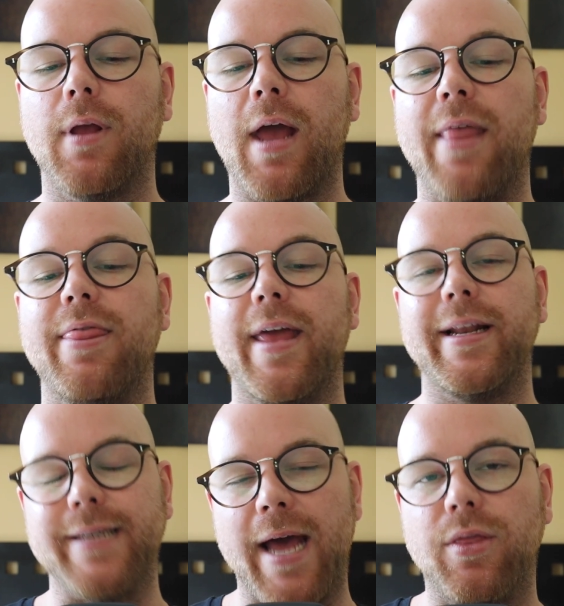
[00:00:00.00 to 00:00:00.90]
And
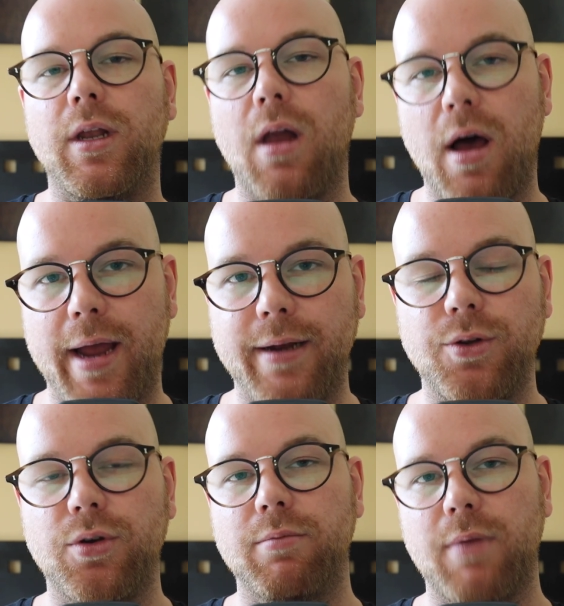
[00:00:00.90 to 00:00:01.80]
then down the line,
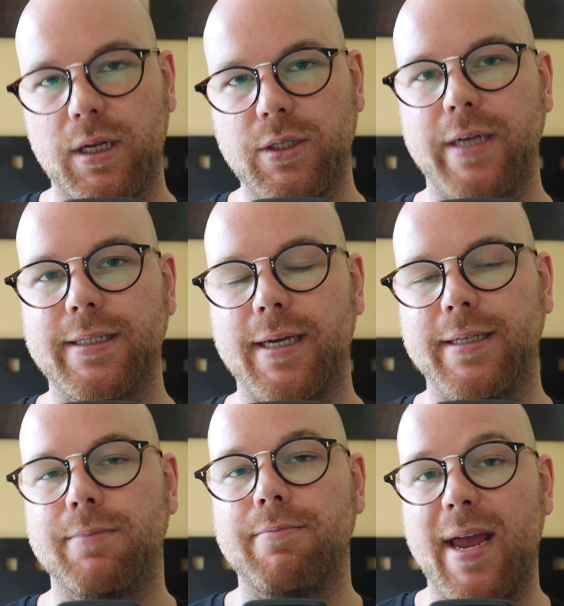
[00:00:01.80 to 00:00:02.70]
you can monetize things
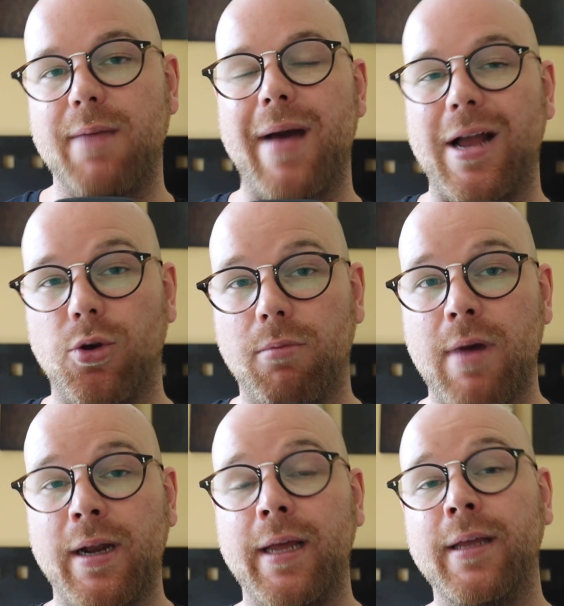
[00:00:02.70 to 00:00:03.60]
and make back your
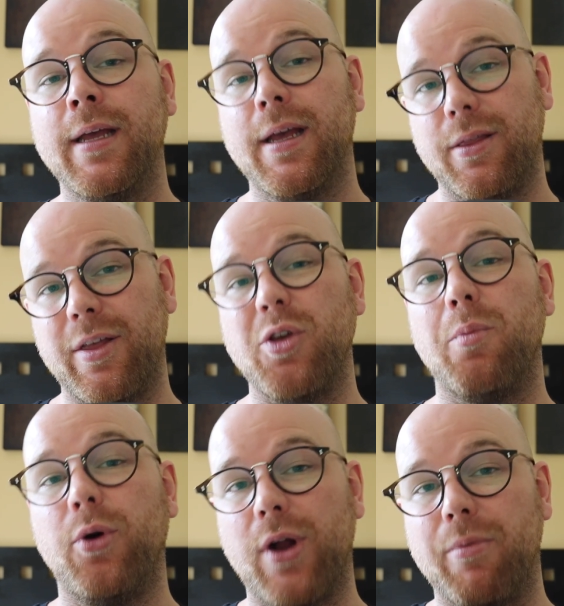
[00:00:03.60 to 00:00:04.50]
money that you
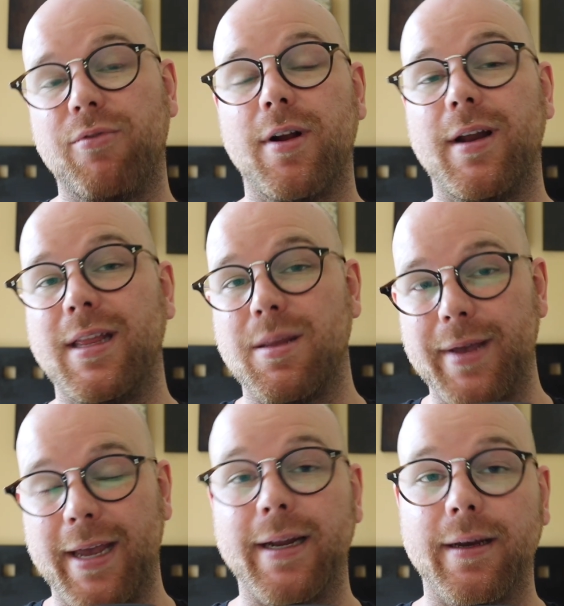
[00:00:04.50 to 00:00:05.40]
put up front in the
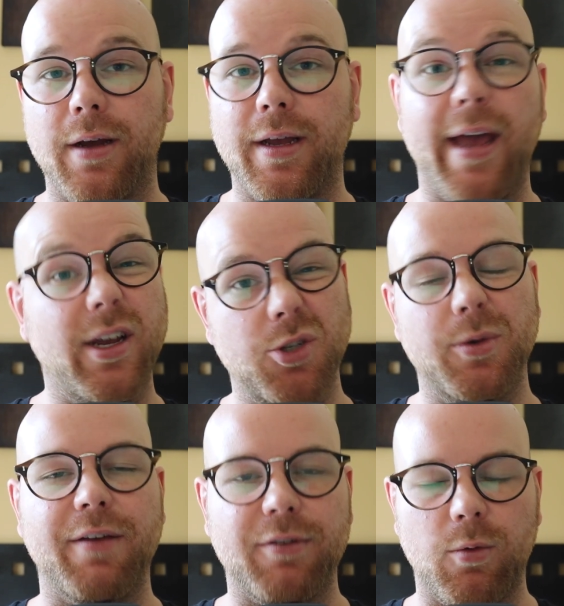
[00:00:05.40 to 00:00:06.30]
beginning, okay? Because you were
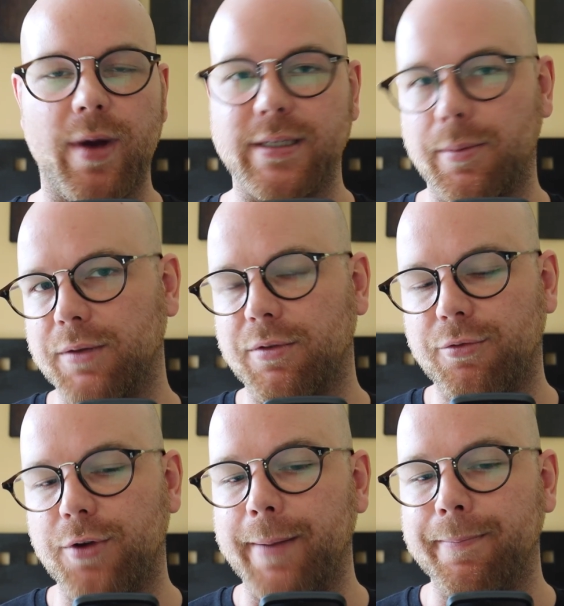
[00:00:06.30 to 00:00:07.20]
giving away something for
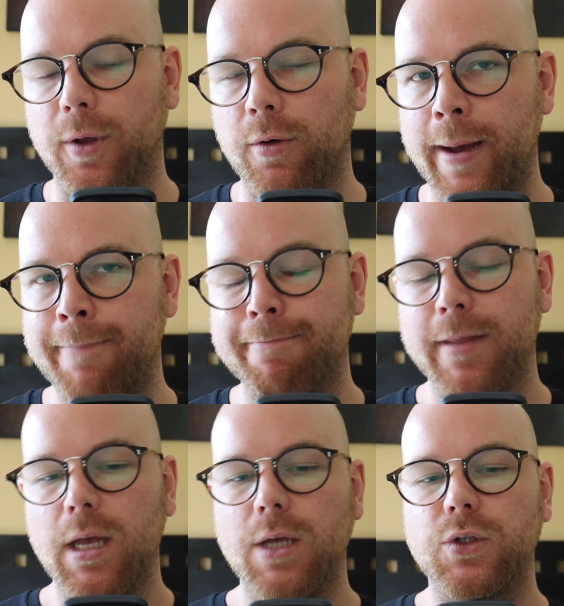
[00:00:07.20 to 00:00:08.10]
free, all right?
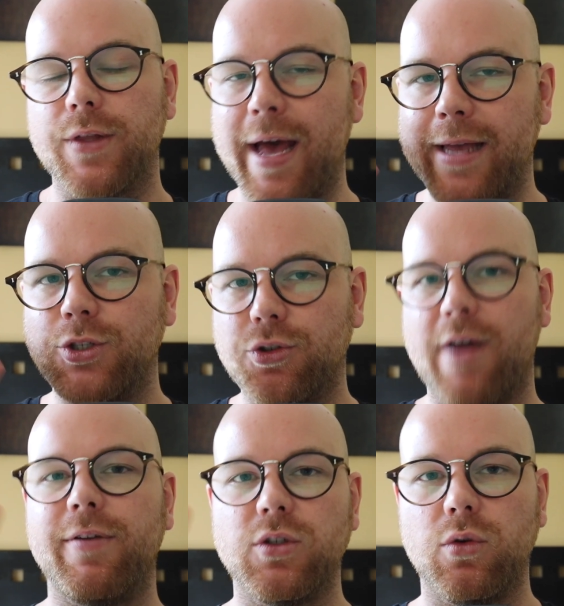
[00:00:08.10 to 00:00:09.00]
So that is
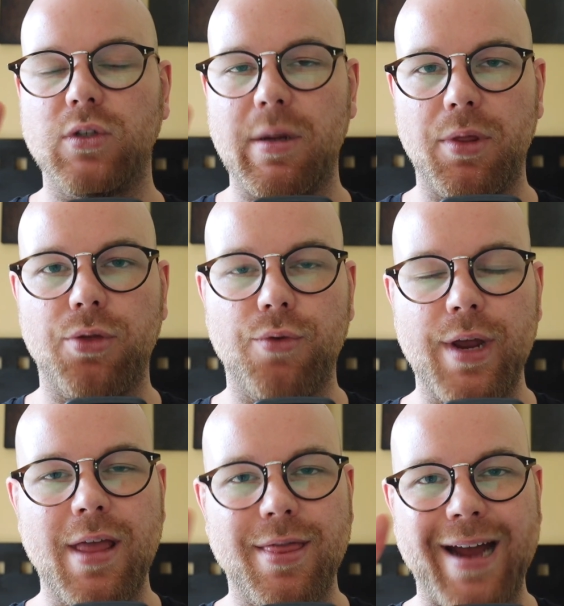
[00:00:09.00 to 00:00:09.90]
traffic source number
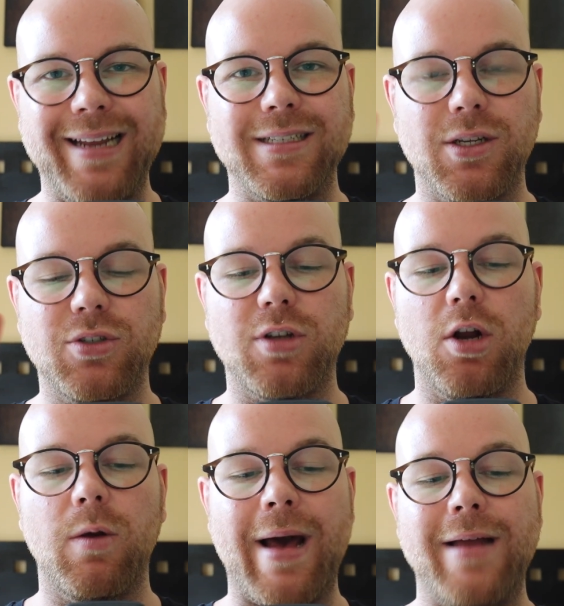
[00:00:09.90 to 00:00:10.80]
3. That is
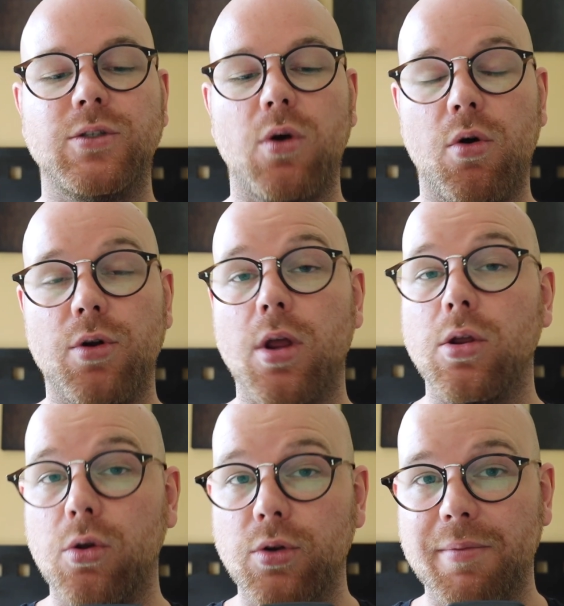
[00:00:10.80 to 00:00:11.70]
solo ads on
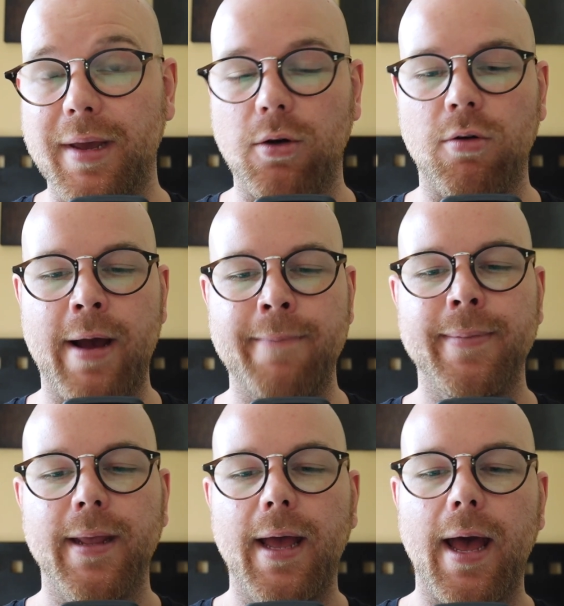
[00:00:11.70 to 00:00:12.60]
Udemy, all right?
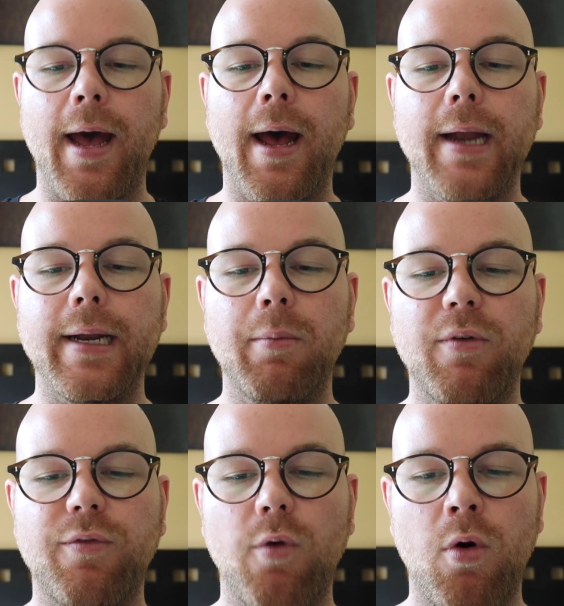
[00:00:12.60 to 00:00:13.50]
Number
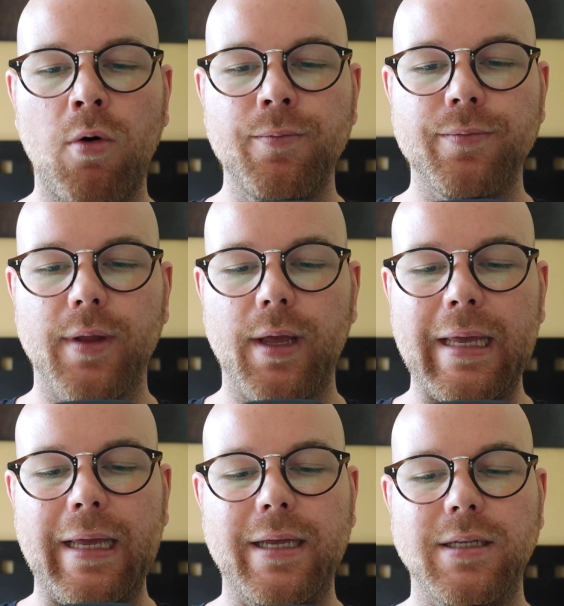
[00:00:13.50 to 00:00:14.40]
4
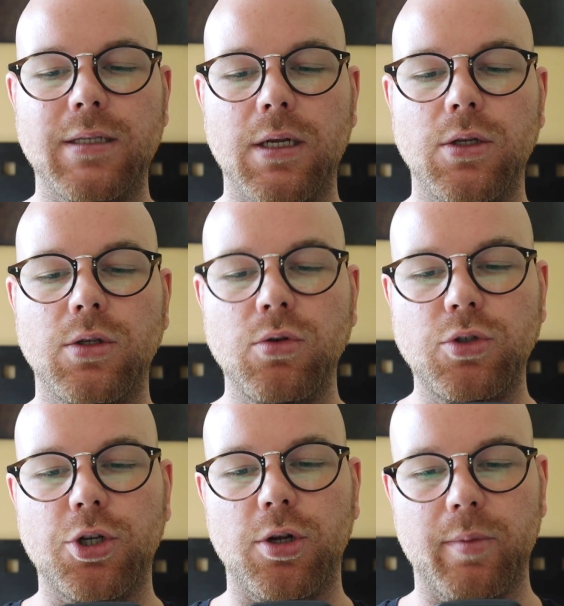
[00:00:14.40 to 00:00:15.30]
is
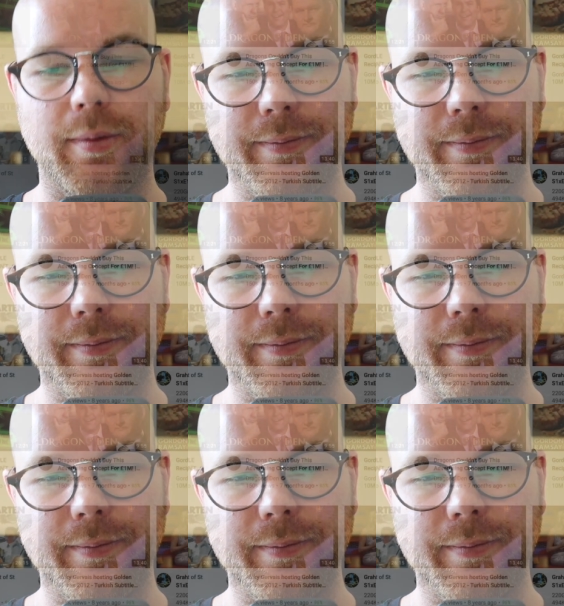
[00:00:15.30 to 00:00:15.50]
YouTube.